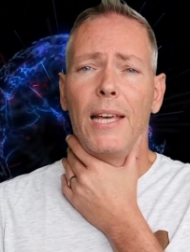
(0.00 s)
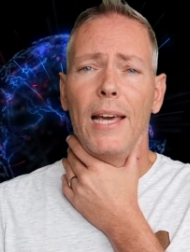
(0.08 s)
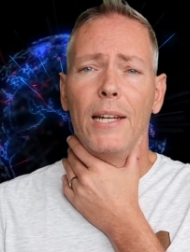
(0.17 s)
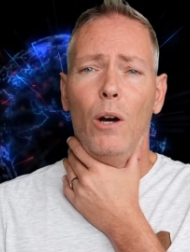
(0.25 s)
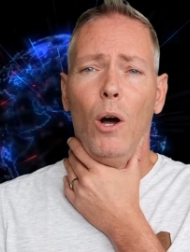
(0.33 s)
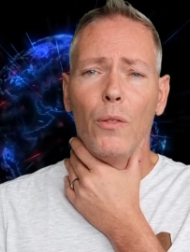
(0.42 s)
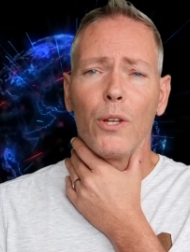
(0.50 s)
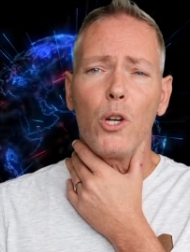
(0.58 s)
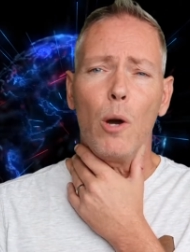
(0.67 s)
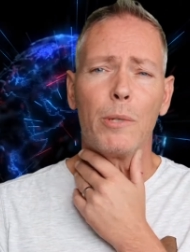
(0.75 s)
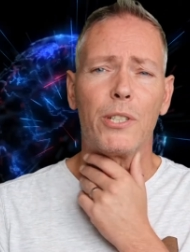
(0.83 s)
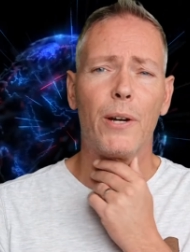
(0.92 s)
And on the
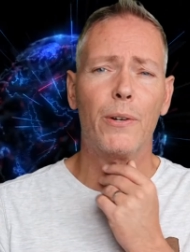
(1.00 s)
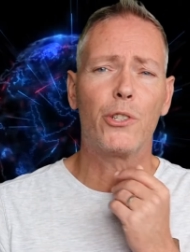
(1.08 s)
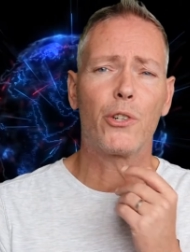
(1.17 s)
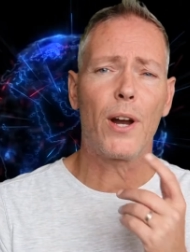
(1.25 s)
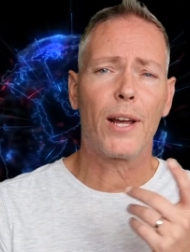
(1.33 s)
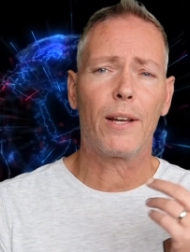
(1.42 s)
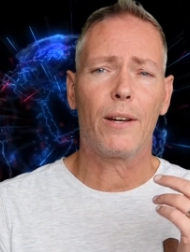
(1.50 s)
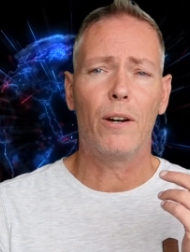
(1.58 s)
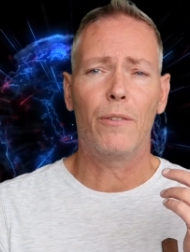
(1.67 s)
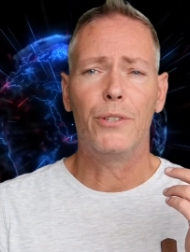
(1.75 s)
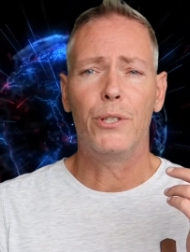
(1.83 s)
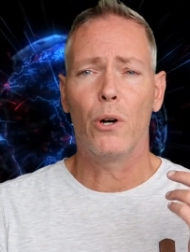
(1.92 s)
commentary track
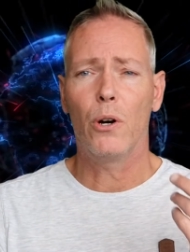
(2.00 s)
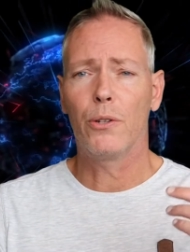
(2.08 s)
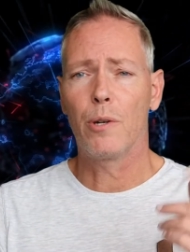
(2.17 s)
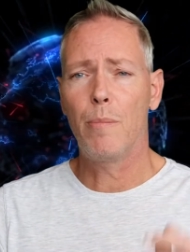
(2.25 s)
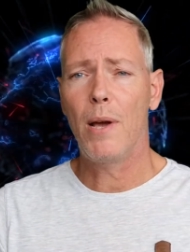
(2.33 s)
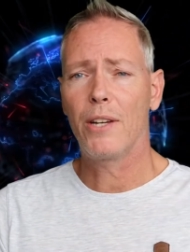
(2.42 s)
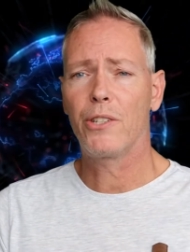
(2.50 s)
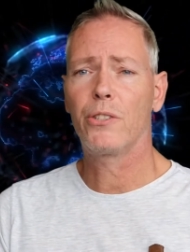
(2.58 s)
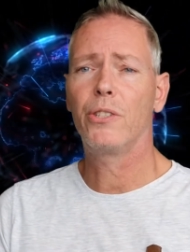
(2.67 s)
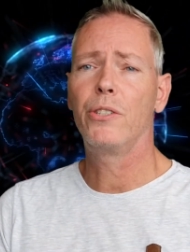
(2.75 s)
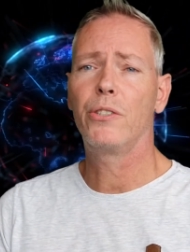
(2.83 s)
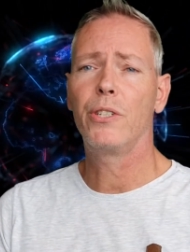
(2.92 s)
of the On Her
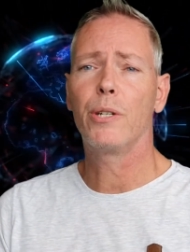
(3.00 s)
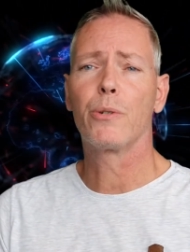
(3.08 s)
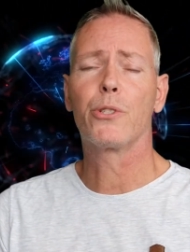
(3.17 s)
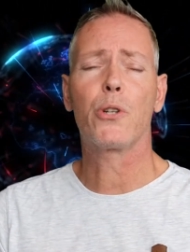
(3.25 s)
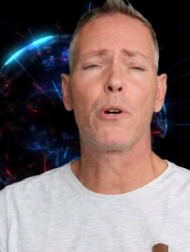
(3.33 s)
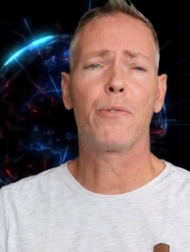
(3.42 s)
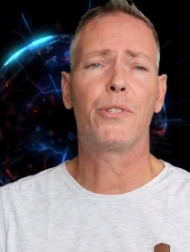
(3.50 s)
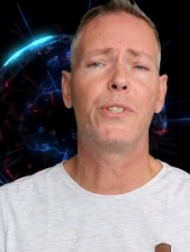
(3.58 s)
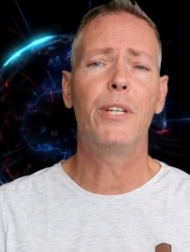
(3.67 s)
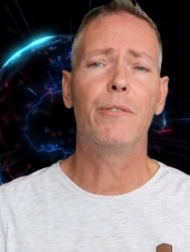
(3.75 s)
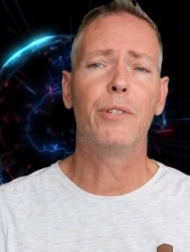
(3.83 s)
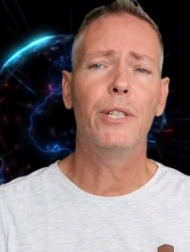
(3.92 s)
Majesty's Secret Service
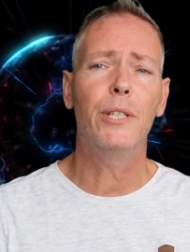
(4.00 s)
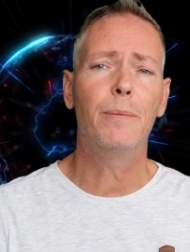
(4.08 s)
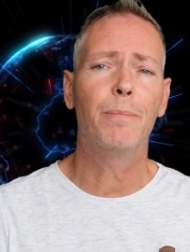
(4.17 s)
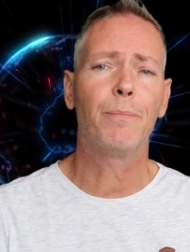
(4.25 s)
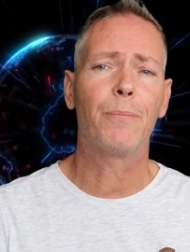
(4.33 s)
DVD,